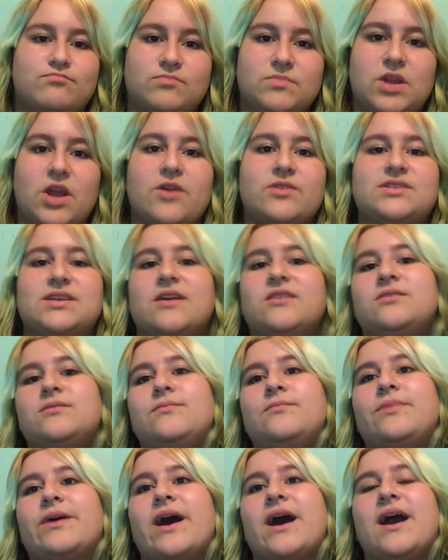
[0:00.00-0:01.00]
you know, tell
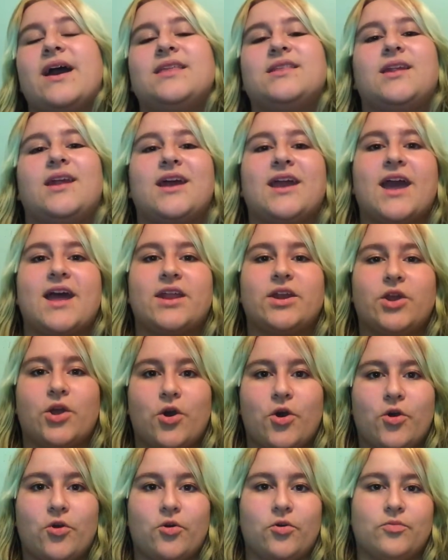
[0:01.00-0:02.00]
them bye, that I gotta
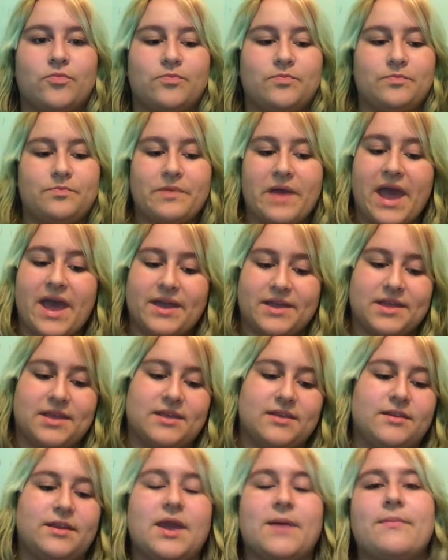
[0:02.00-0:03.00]
go back
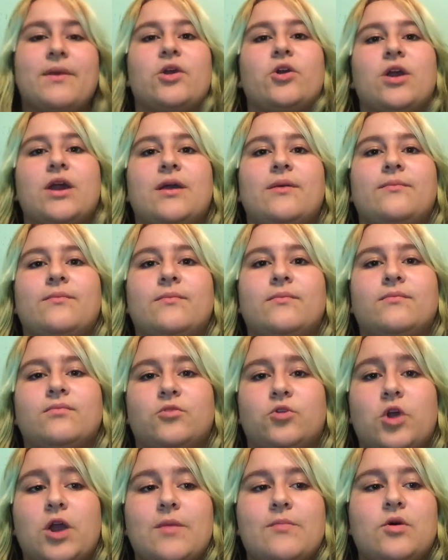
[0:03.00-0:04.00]
and get my
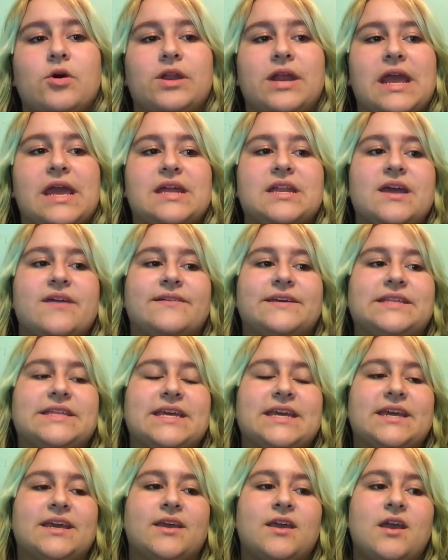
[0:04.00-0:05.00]
grandma and aunt and
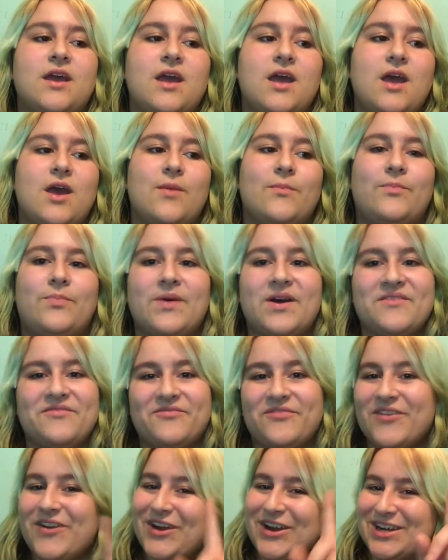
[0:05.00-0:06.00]
everything. But
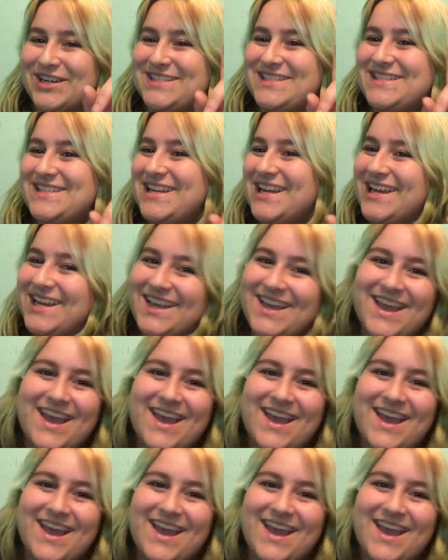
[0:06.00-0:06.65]
first,